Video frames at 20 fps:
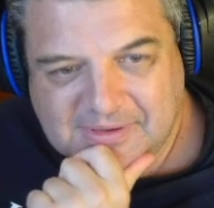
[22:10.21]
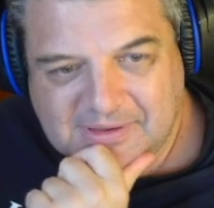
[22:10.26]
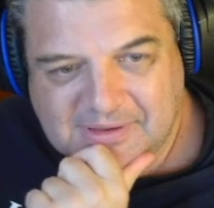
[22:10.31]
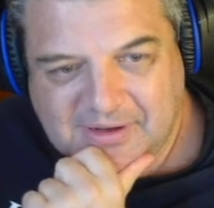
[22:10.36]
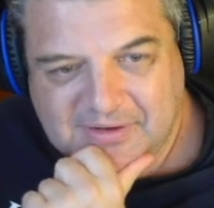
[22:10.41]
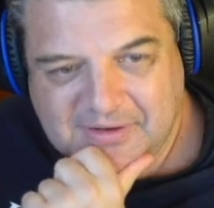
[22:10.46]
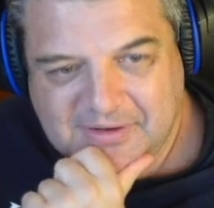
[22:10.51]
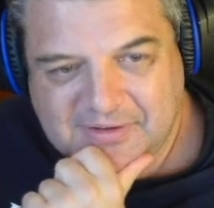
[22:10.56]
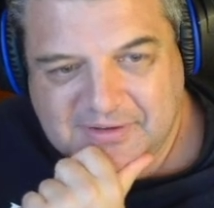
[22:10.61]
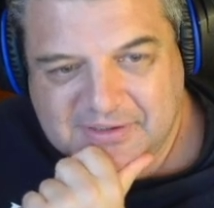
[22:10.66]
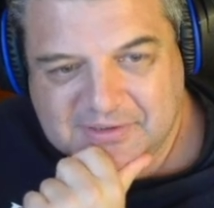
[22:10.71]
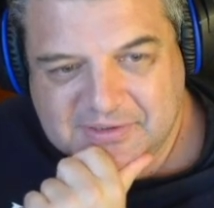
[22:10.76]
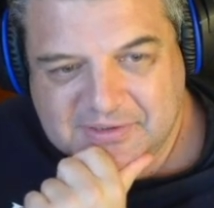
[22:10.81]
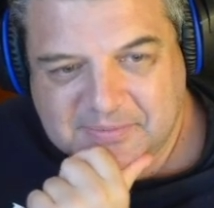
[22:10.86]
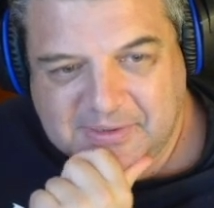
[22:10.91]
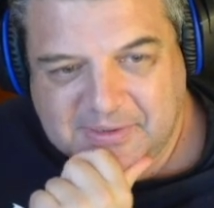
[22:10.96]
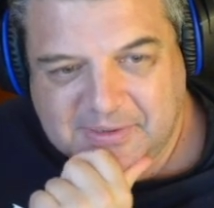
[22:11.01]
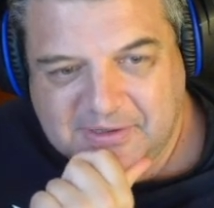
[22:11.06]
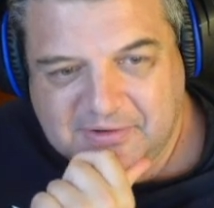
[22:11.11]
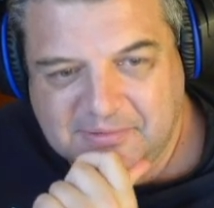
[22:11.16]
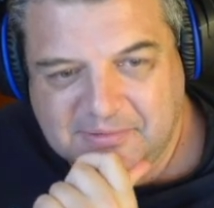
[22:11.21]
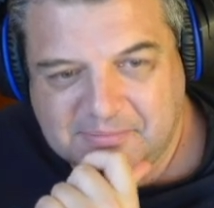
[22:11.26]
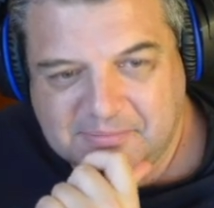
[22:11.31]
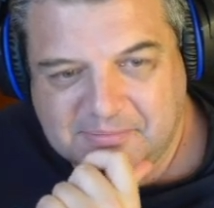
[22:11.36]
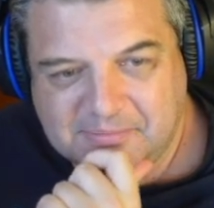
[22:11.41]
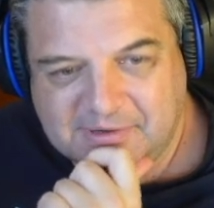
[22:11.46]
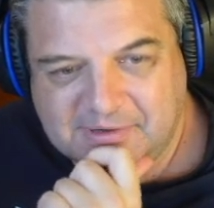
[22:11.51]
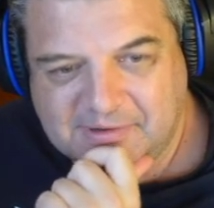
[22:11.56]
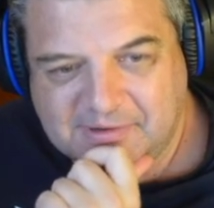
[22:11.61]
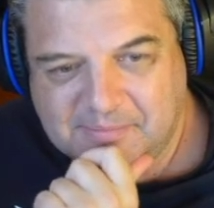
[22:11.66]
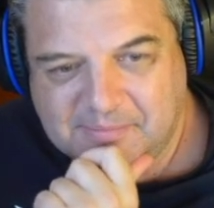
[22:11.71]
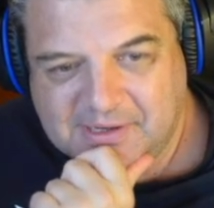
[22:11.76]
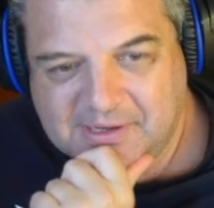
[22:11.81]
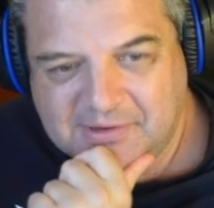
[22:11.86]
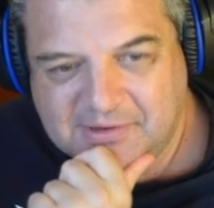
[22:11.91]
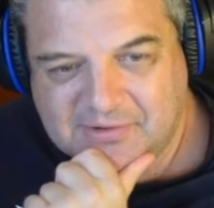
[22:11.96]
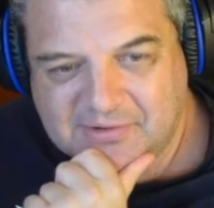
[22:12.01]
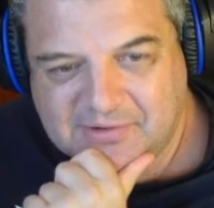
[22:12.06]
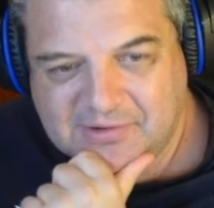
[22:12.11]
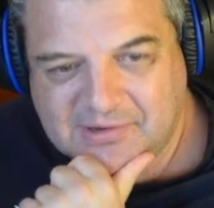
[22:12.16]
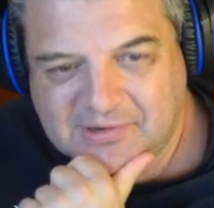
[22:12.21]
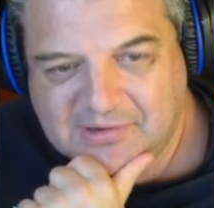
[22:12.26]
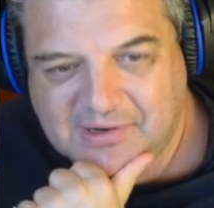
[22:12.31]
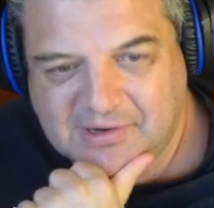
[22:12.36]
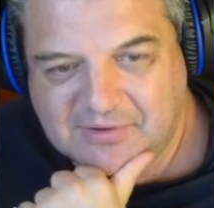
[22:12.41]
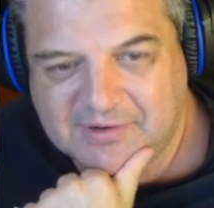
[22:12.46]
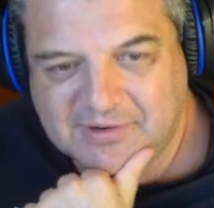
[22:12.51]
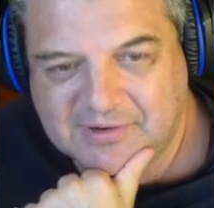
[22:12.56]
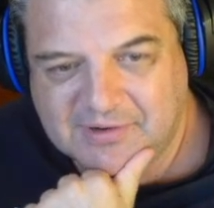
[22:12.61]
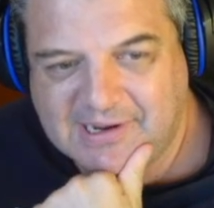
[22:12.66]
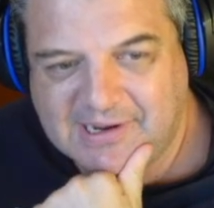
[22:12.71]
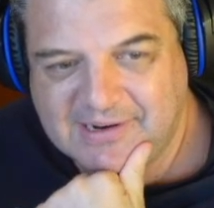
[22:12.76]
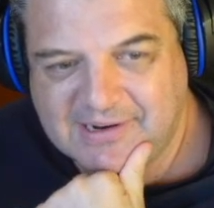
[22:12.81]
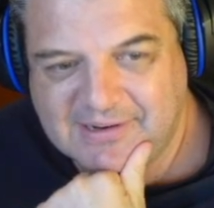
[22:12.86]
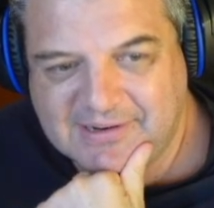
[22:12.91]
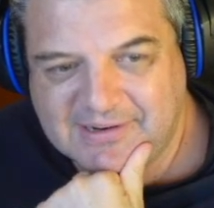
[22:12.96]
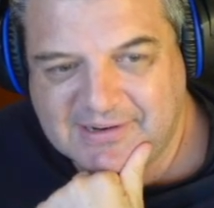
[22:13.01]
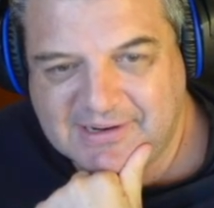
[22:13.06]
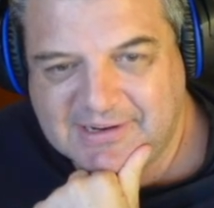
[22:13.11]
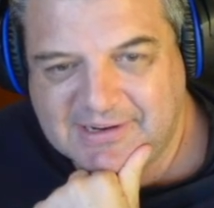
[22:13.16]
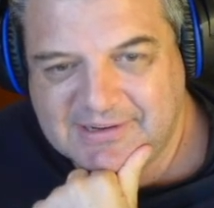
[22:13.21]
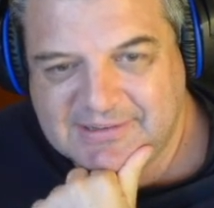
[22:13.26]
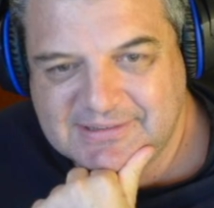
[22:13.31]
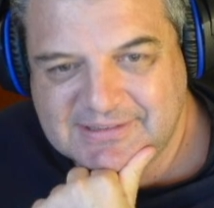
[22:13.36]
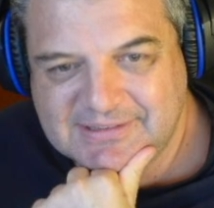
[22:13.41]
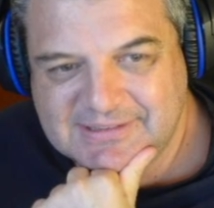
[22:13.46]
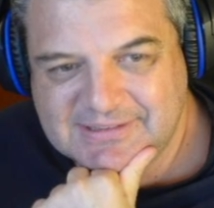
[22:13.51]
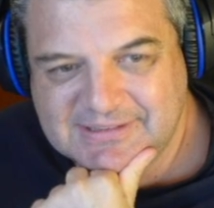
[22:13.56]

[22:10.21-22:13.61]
I don't think she'll be too impressed that Meghan's over in Canada, though.